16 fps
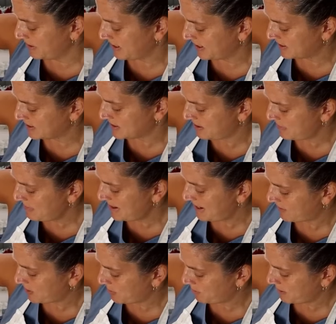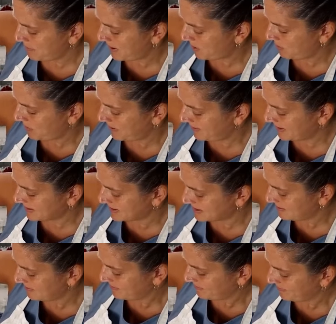Oh, here, so I might have to write my
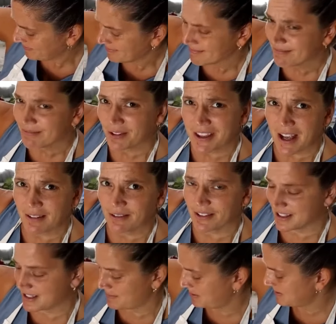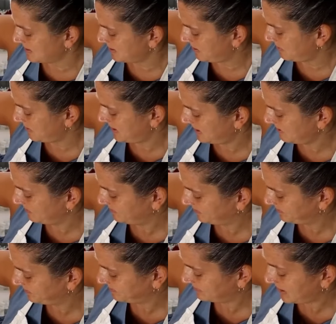this. oh, that smells good already
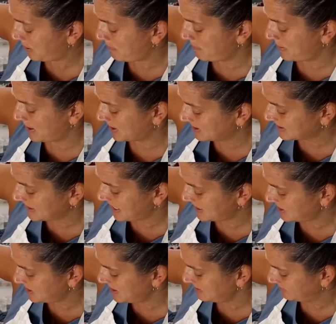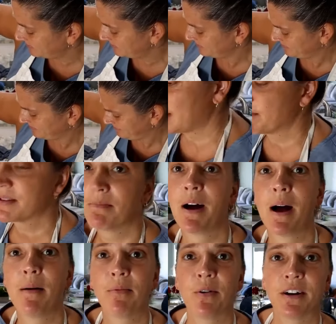like a butterscotchy. Sip
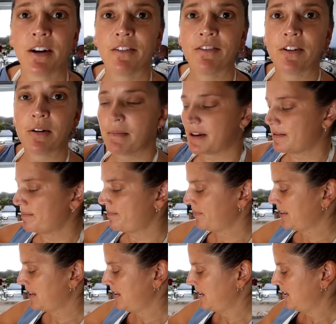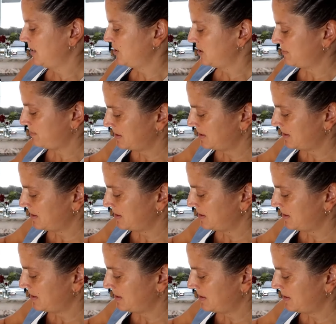some popcorn here for a minute. Just
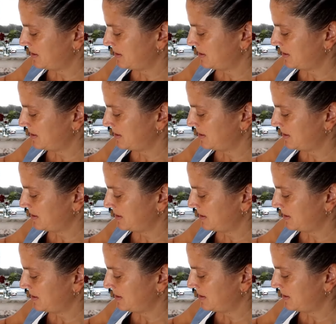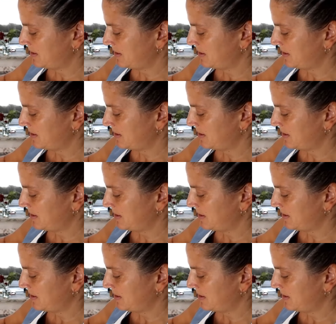make sure you put on a lot of
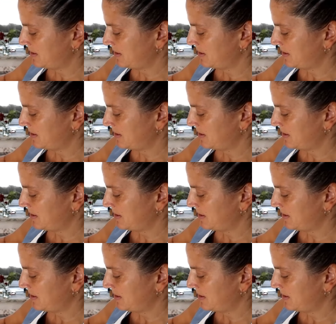salt and butter.